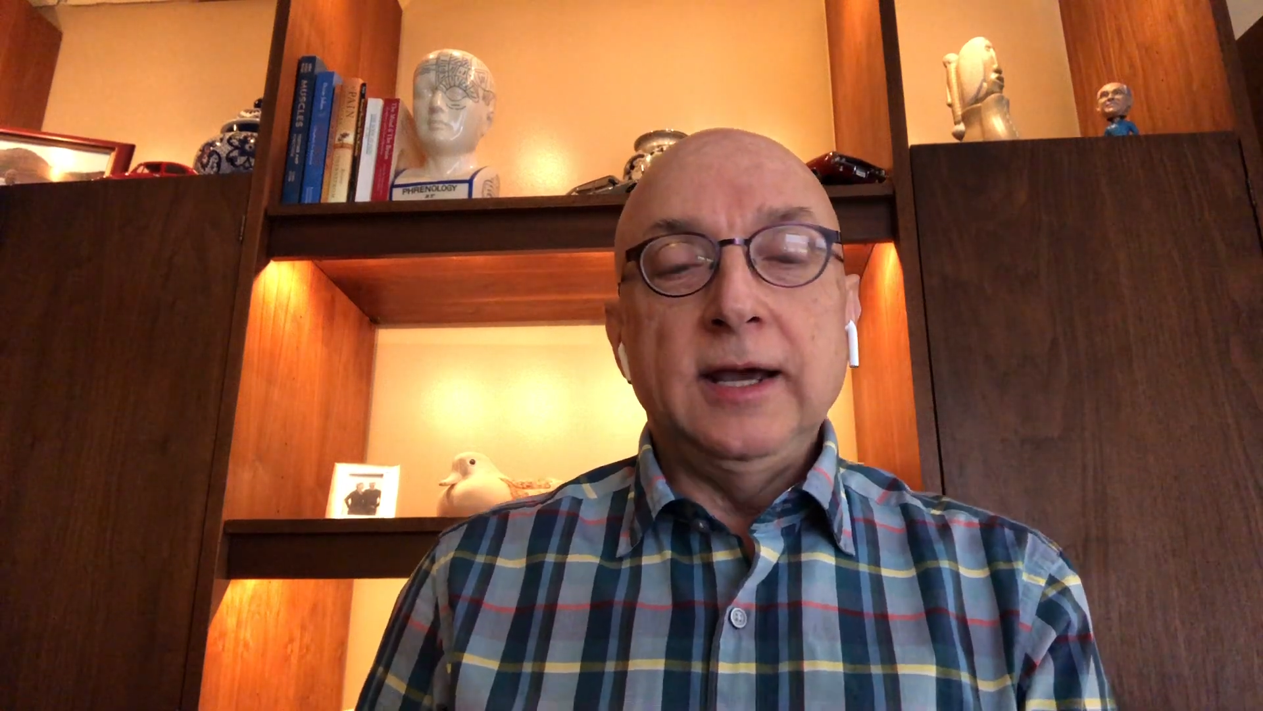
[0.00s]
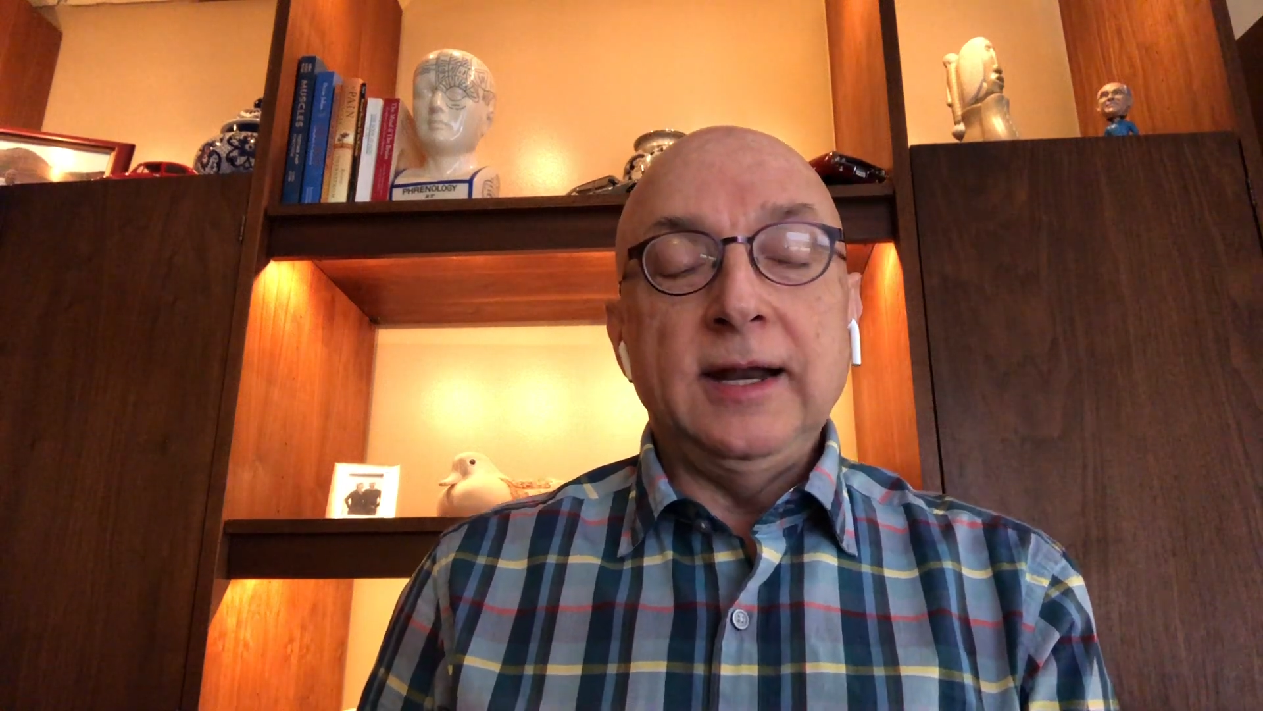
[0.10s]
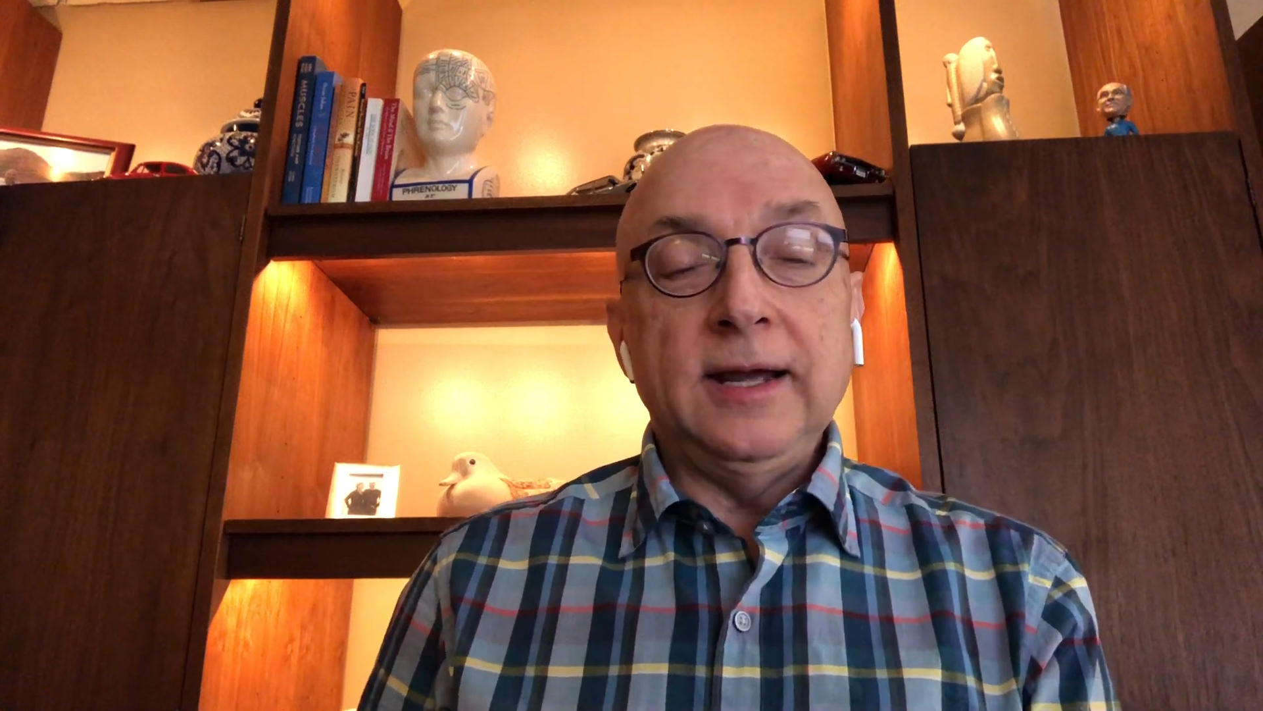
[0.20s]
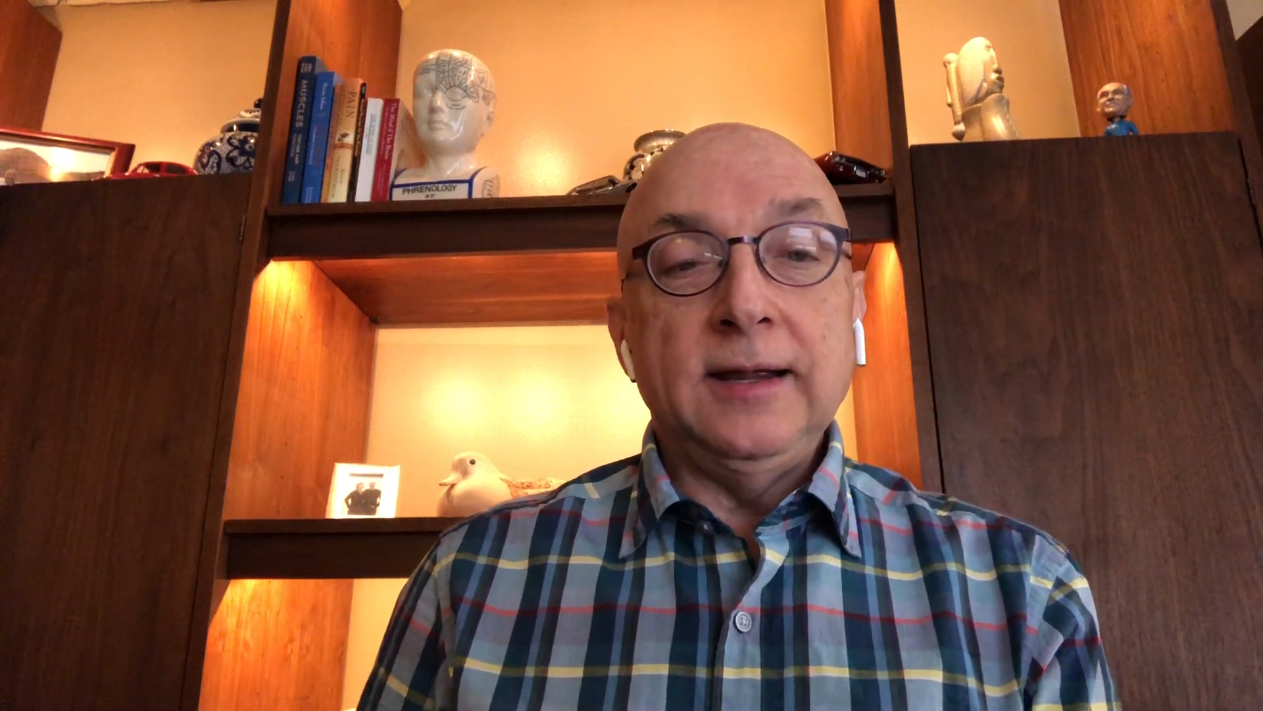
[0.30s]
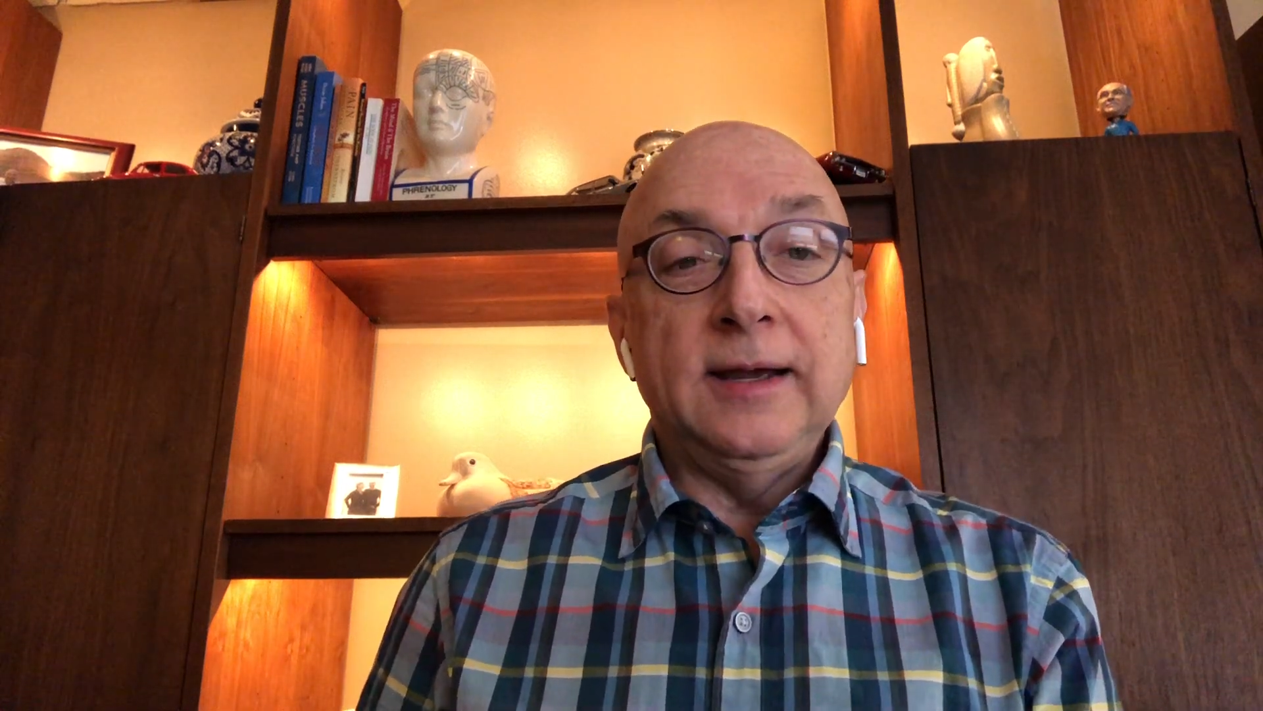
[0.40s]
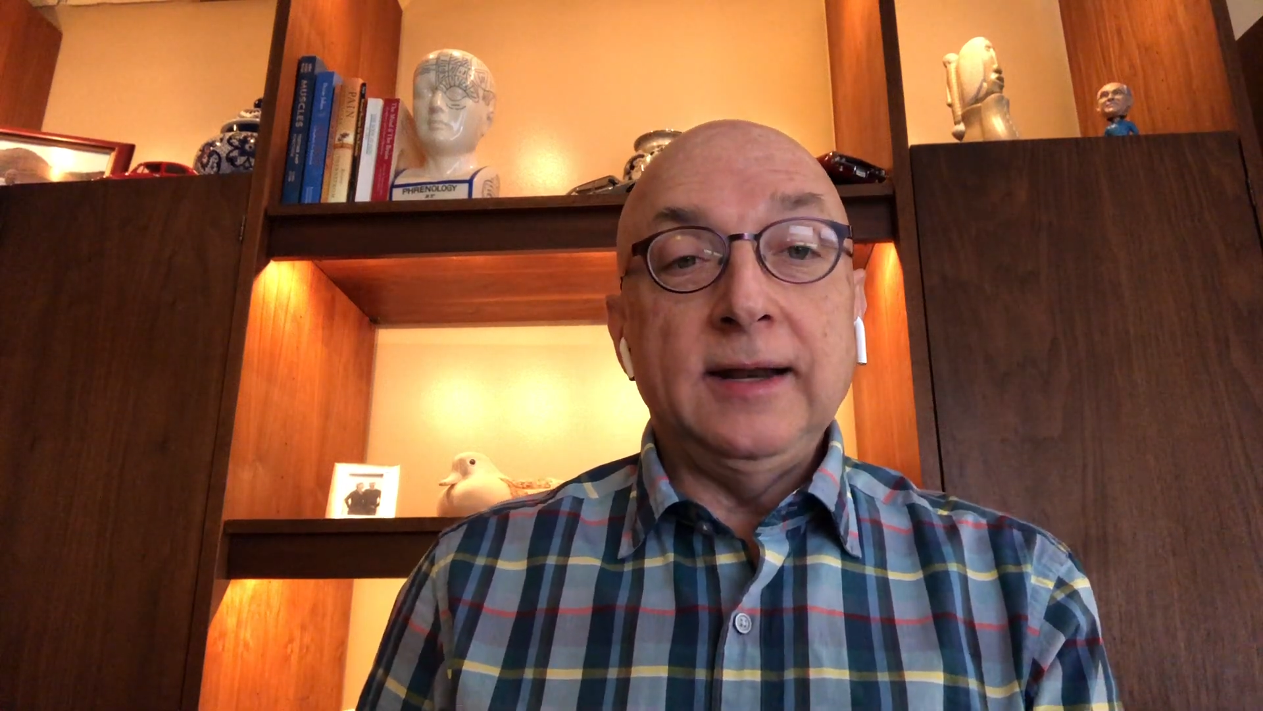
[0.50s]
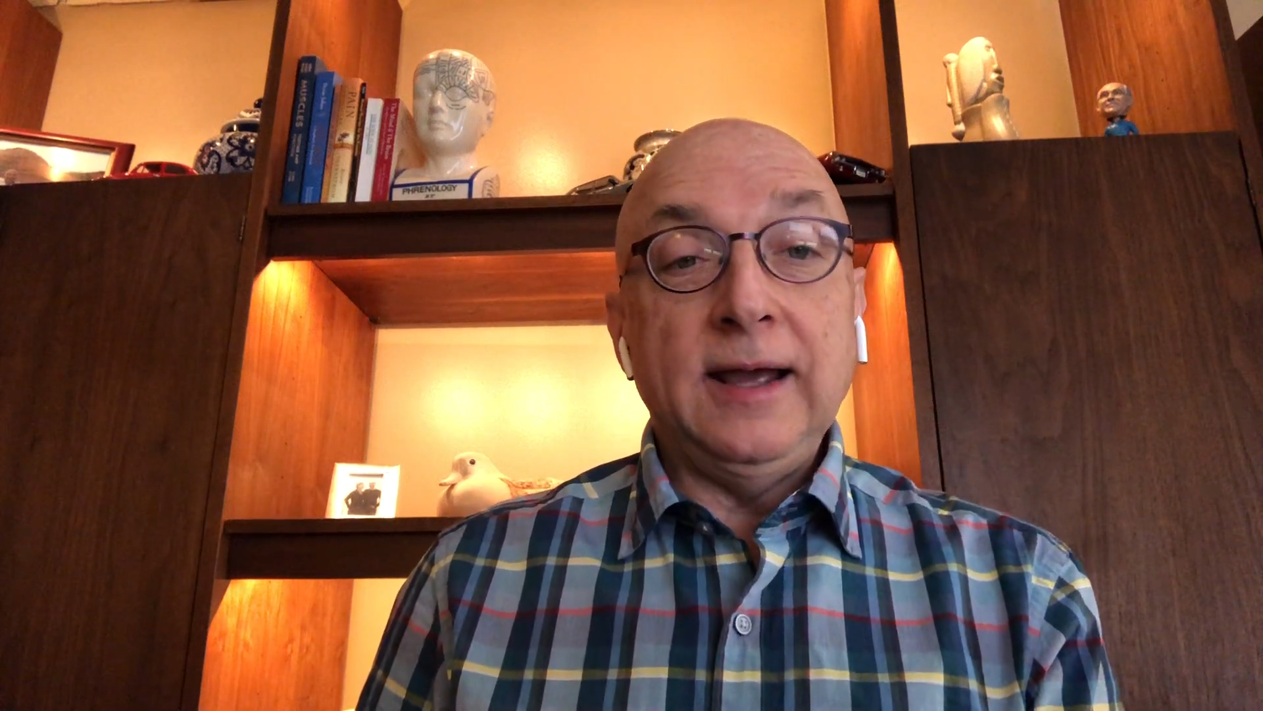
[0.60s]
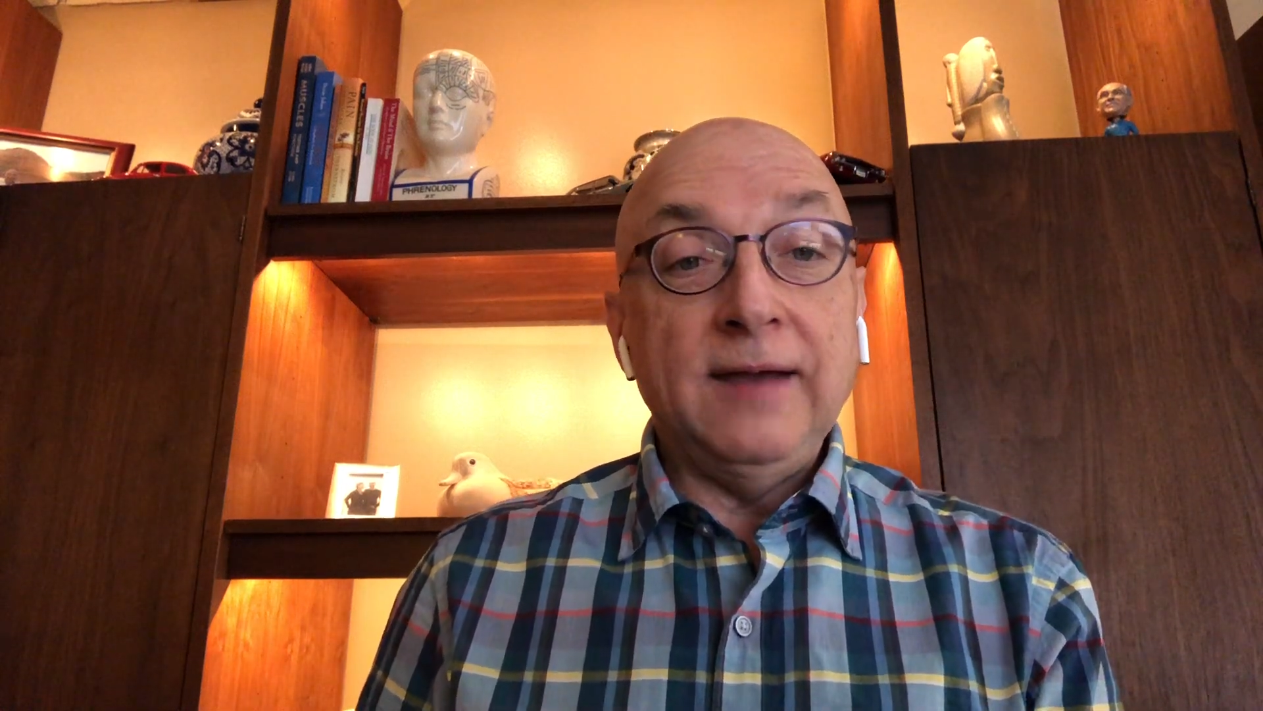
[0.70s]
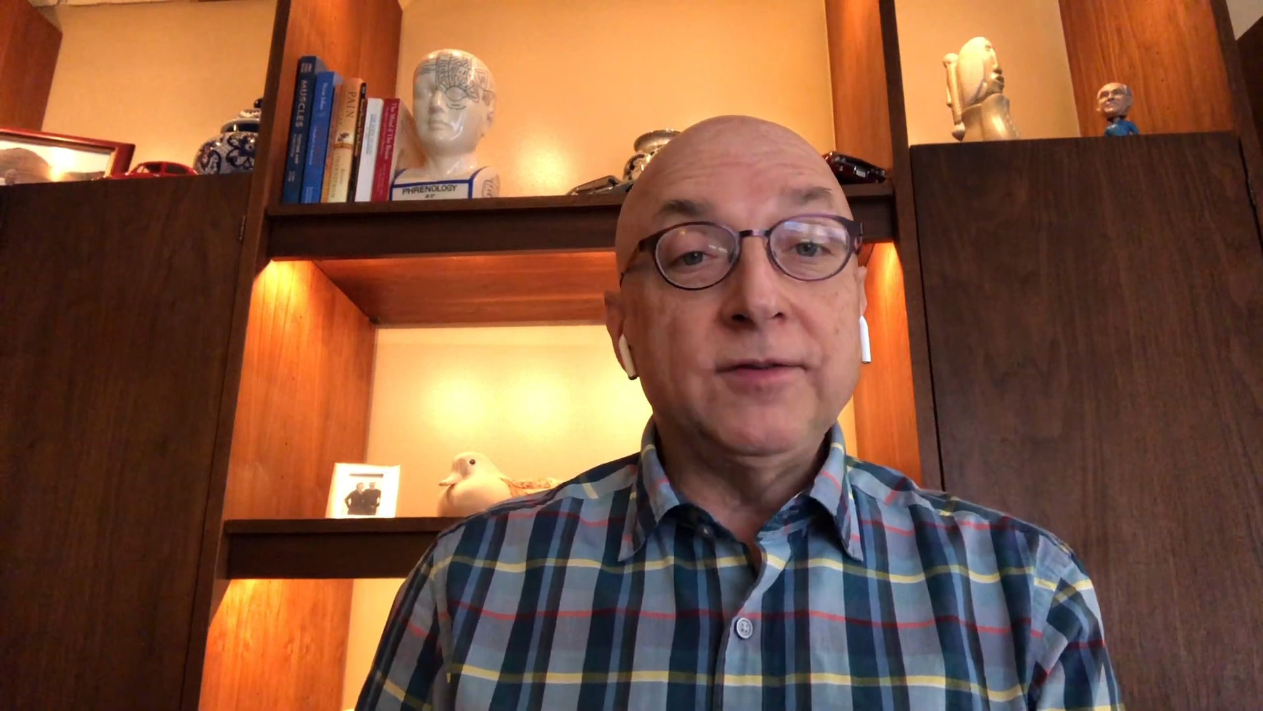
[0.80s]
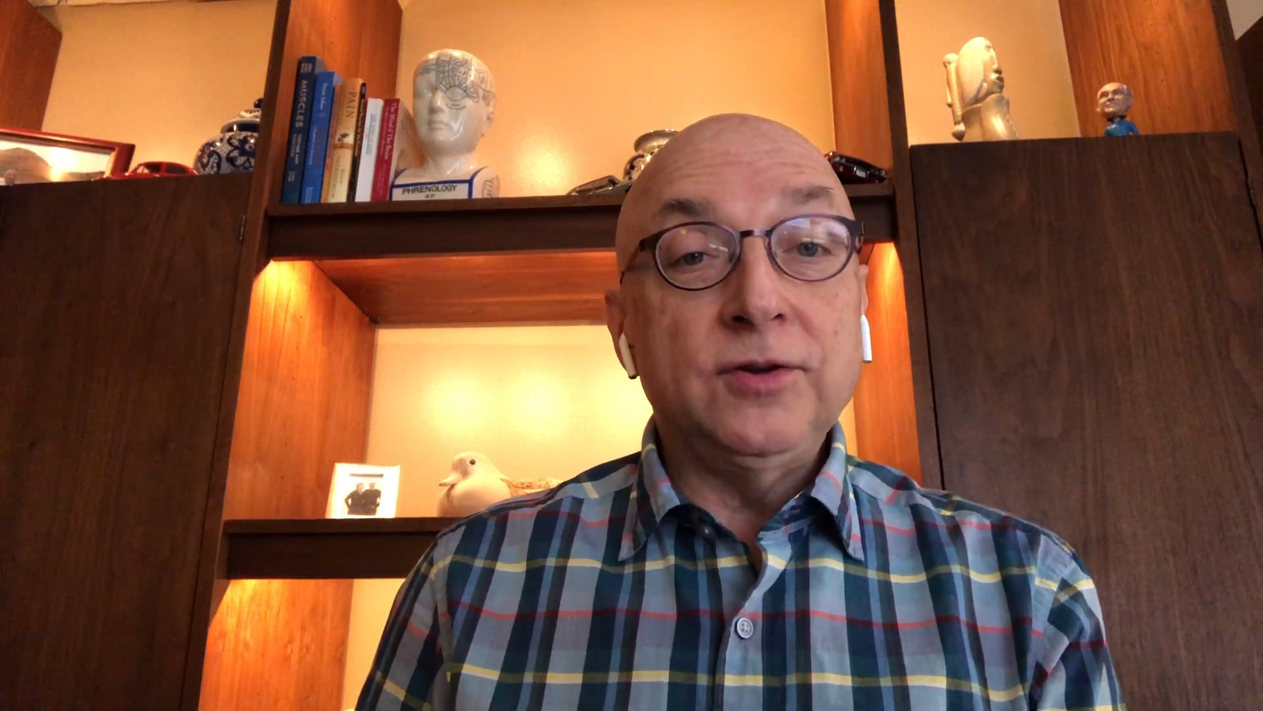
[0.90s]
and I have